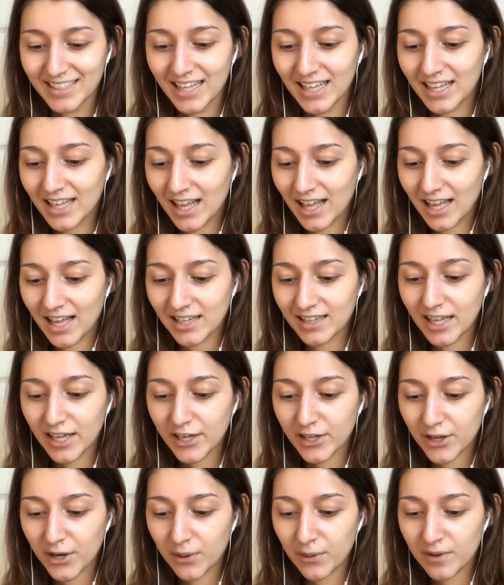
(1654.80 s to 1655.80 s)
Let
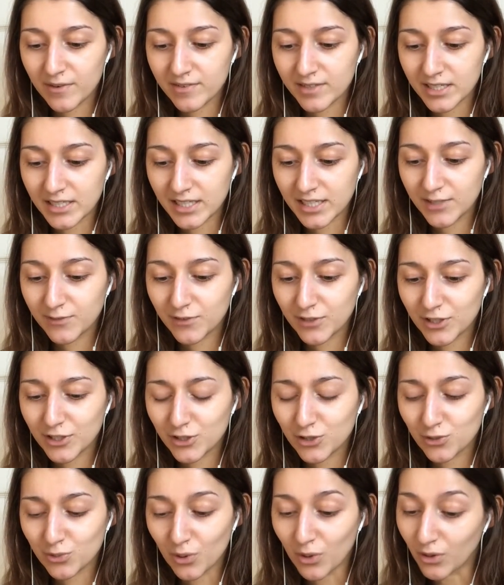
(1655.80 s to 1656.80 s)
go of the need for
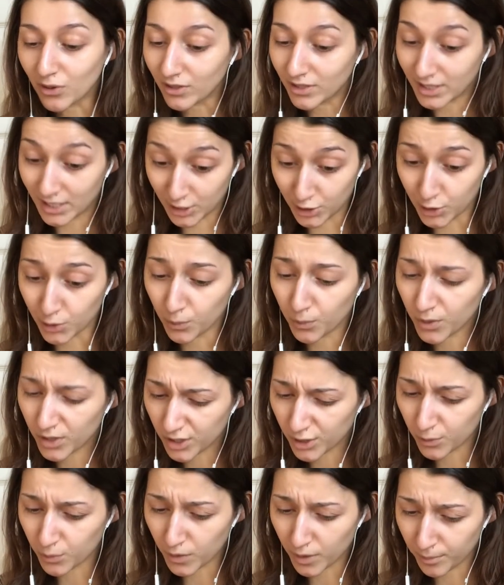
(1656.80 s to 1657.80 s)
control in your
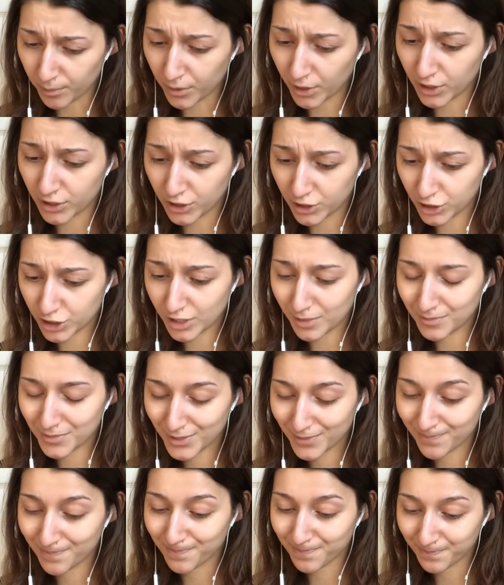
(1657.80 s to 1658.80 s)
one-on-one
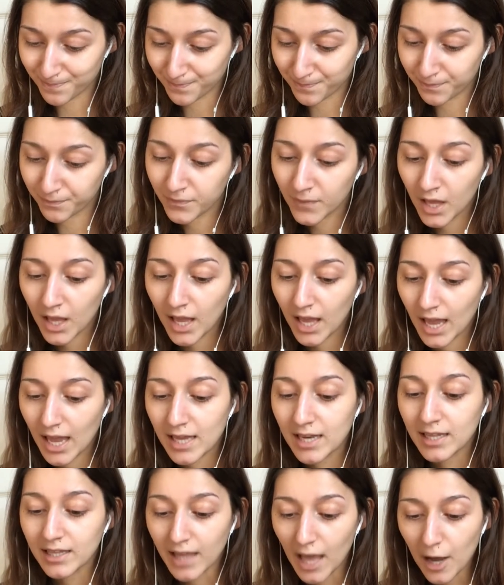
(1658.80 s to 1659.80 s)
partnerships. And
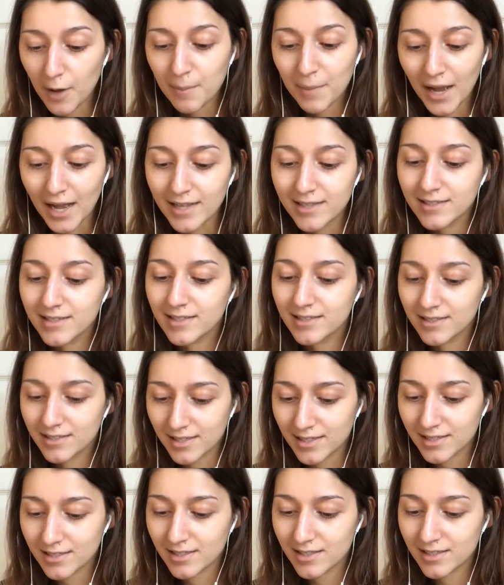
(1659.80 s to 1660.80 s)
allow Pisces
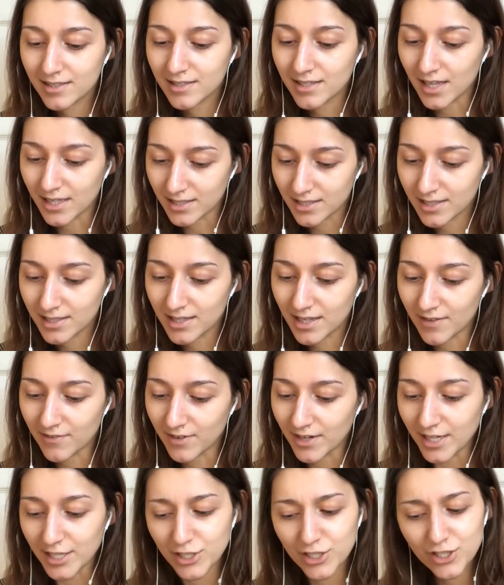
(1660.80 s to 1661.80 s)
season
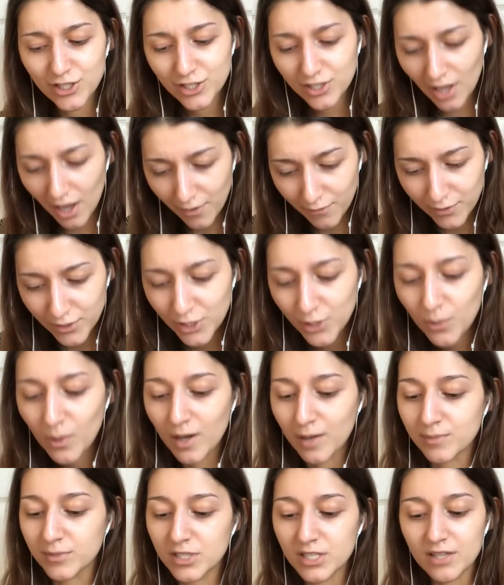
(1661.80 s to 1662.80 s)
sensitivity to soften you
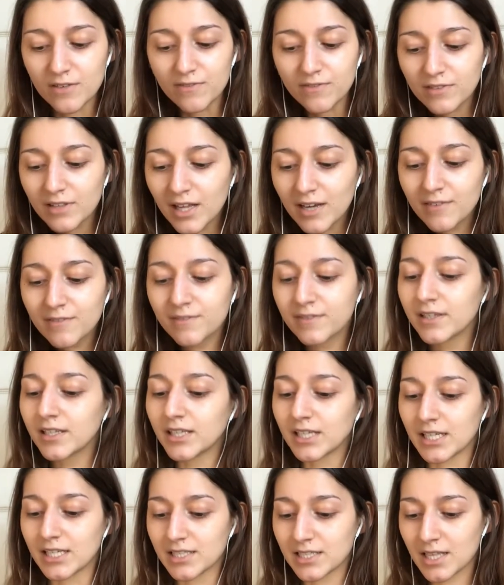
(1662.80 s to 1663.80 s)
up to the flood of
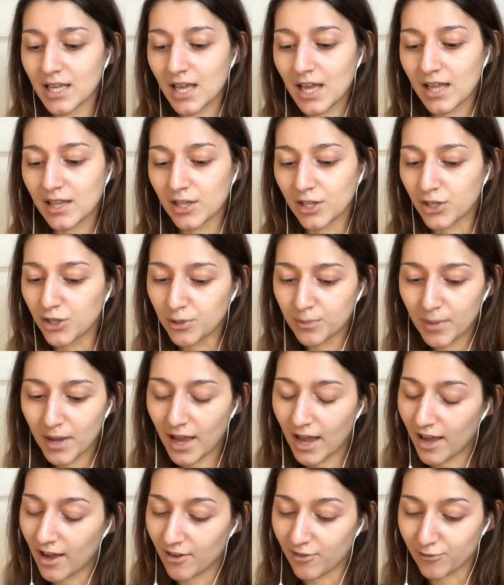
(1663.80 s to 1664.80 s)
feelings that you may
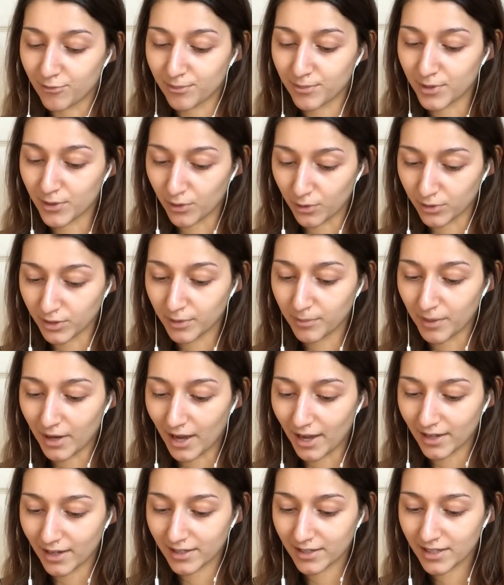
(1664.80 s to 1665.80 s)
have been holding
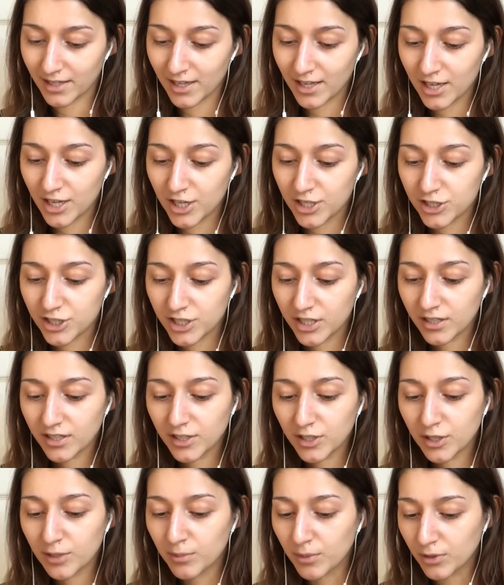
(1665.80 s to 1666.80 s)
back. Sharing
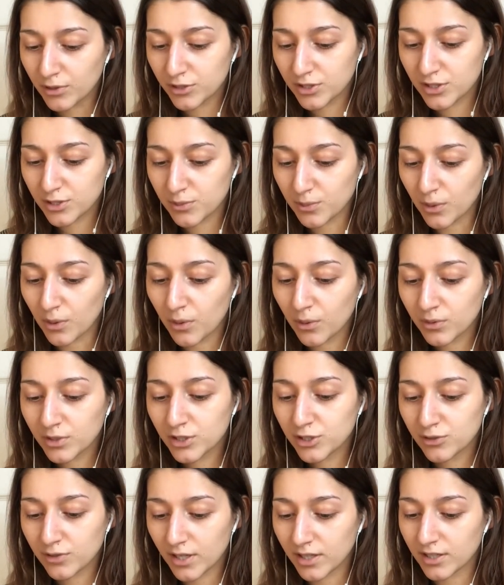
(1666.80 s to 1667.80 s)
your emotions will only
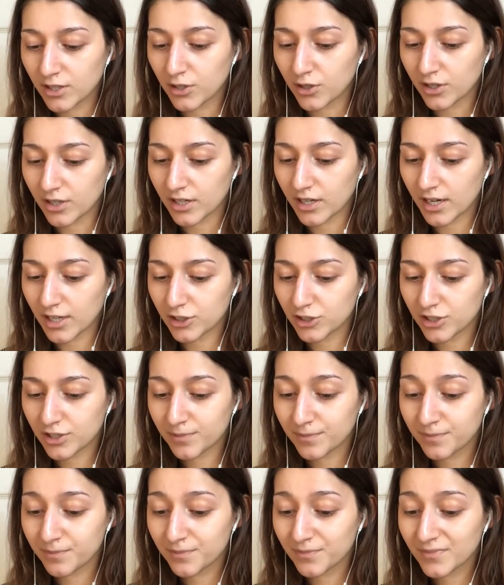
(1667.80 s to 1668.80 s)
strengthen your connection.
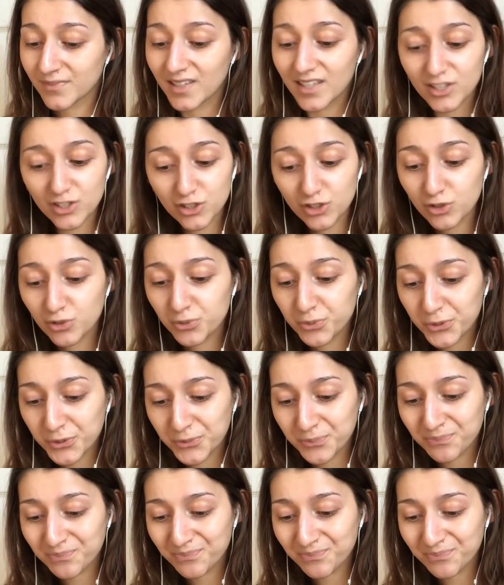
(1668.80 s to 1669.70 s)
That's true.